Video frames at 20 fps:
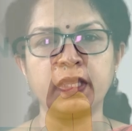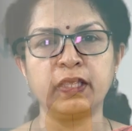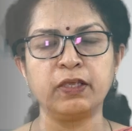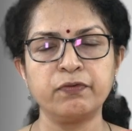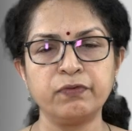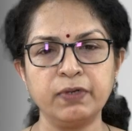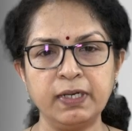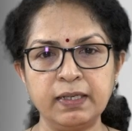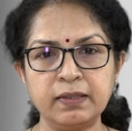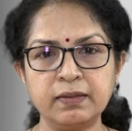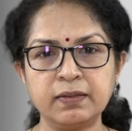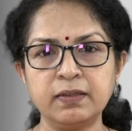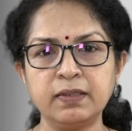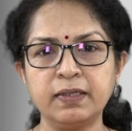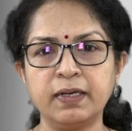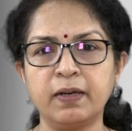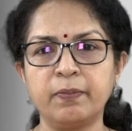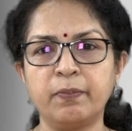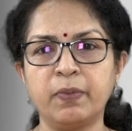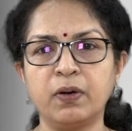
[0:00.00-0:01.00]
you will
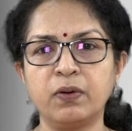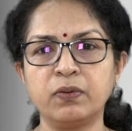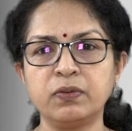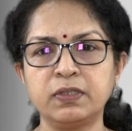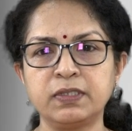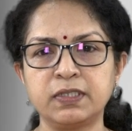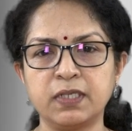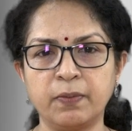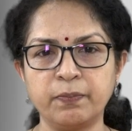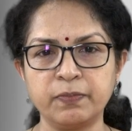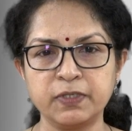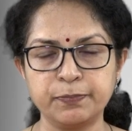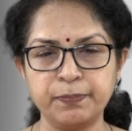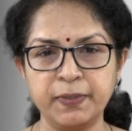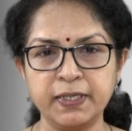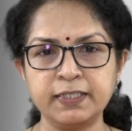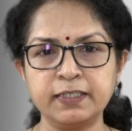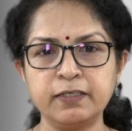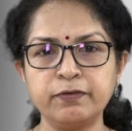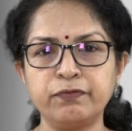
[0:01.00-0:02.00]
learn about some
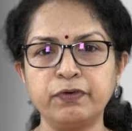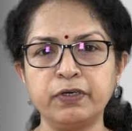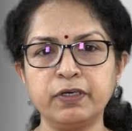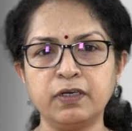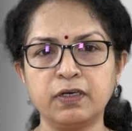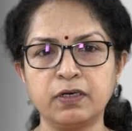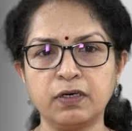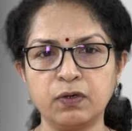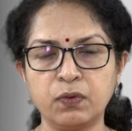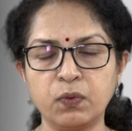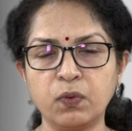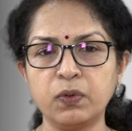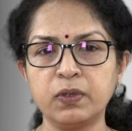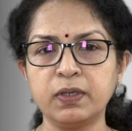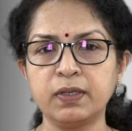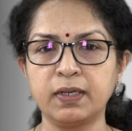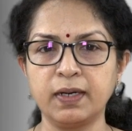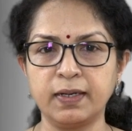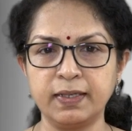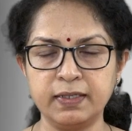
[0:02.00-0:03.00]
specific core
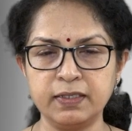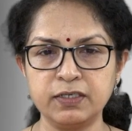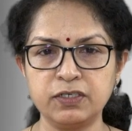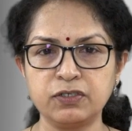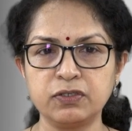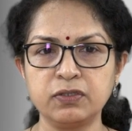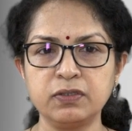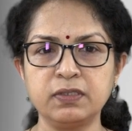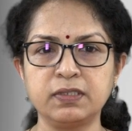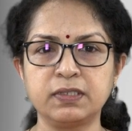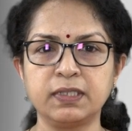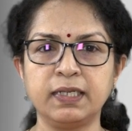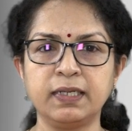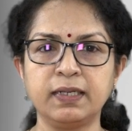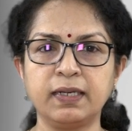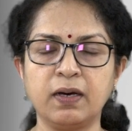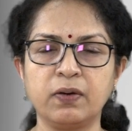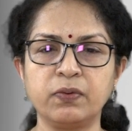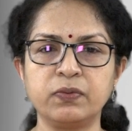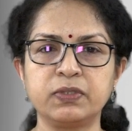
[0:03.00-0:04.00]
conditions in
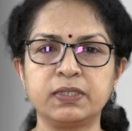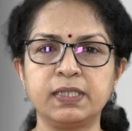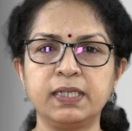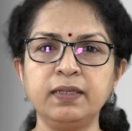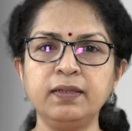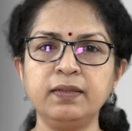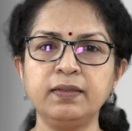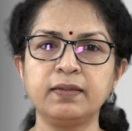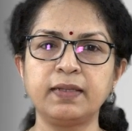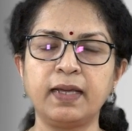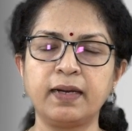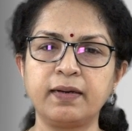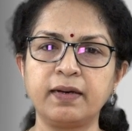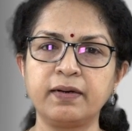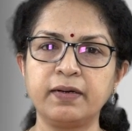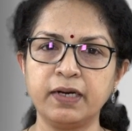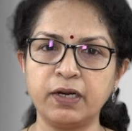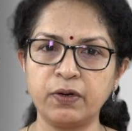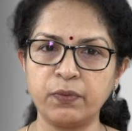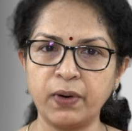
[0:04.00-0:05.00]
counseling that are
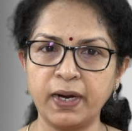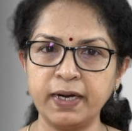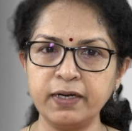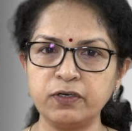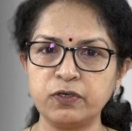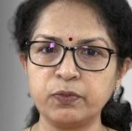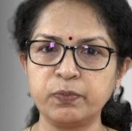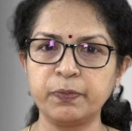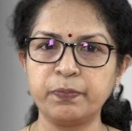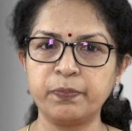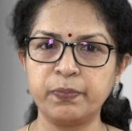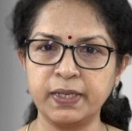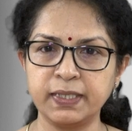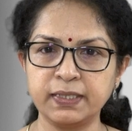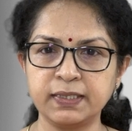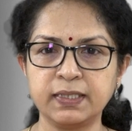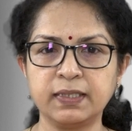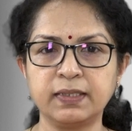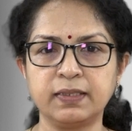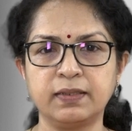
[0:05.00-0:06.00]
required to be
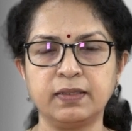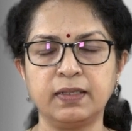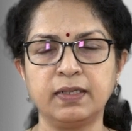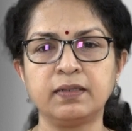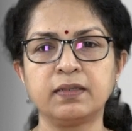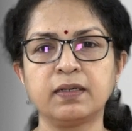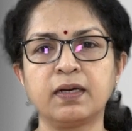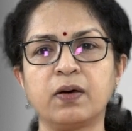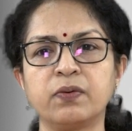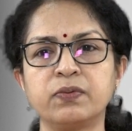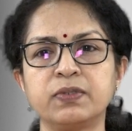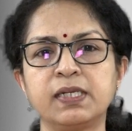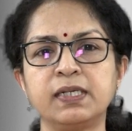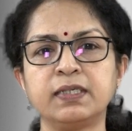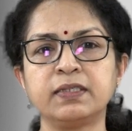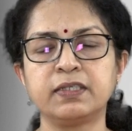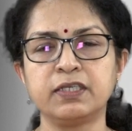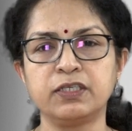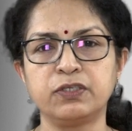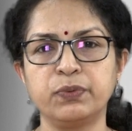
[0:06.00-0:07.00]
present in the
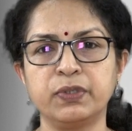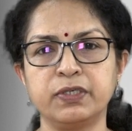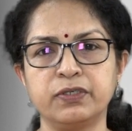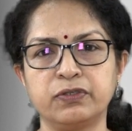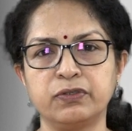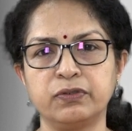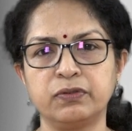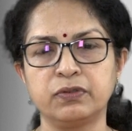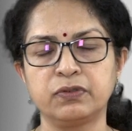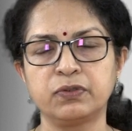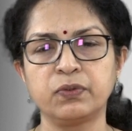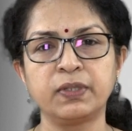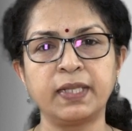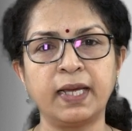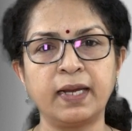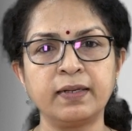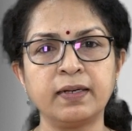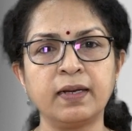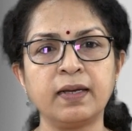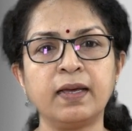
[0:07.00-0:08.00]
counseling situation so
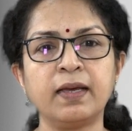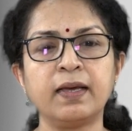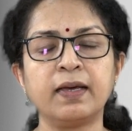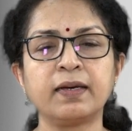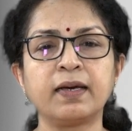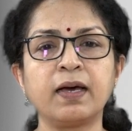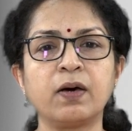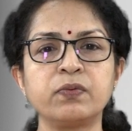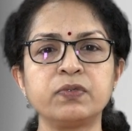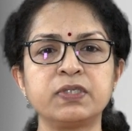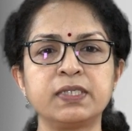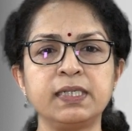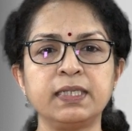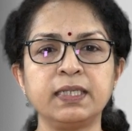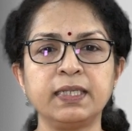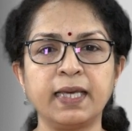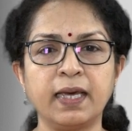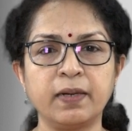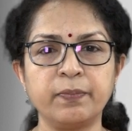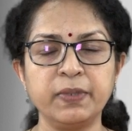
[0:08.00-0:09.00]
that
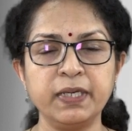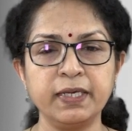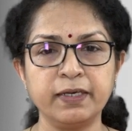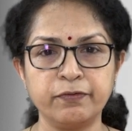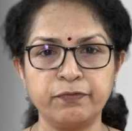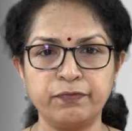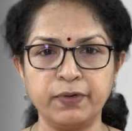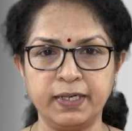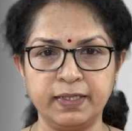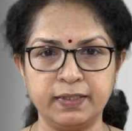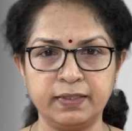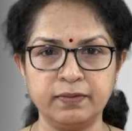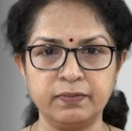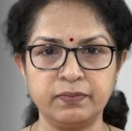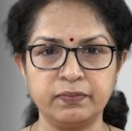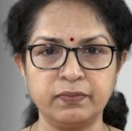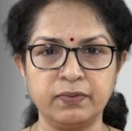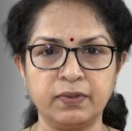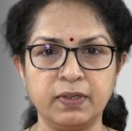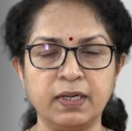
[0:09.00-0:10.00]
counseling can be effective.
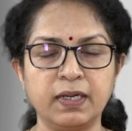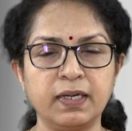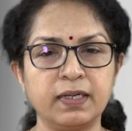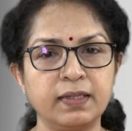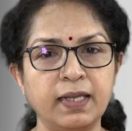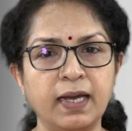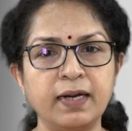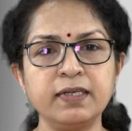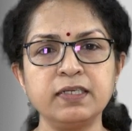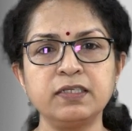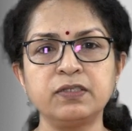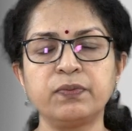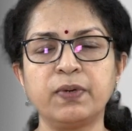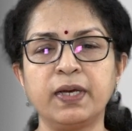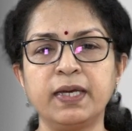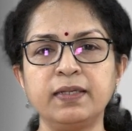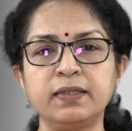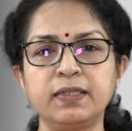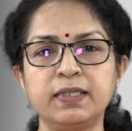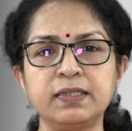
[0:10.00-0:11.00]
That is
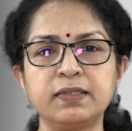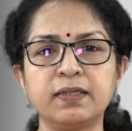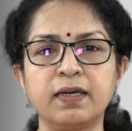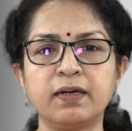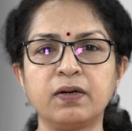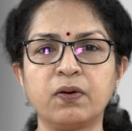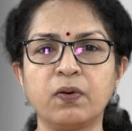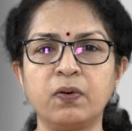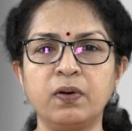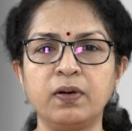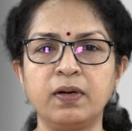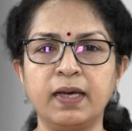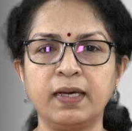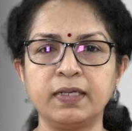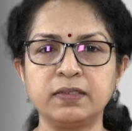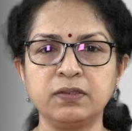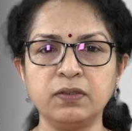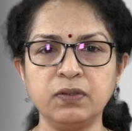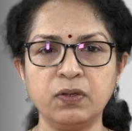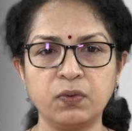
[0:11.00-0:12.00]
why these are called
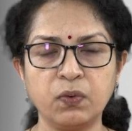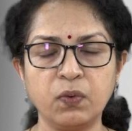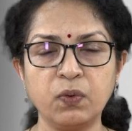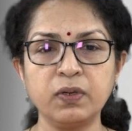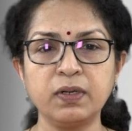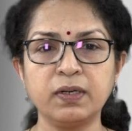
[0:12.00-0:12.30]
as the core